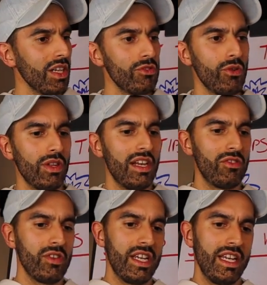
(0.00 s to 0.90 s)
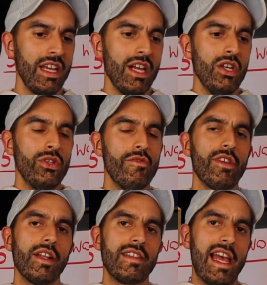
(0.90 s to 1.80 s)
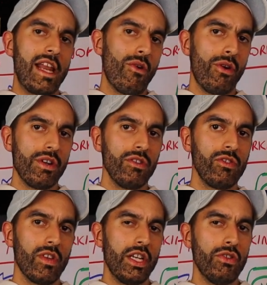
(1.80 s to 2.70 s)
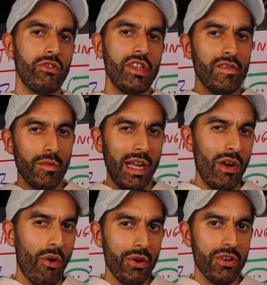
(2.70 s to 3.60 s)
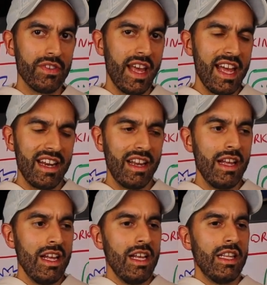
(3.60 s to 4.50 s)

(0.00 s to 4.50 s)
So let's say you've done 10 orders and you see from like order 10,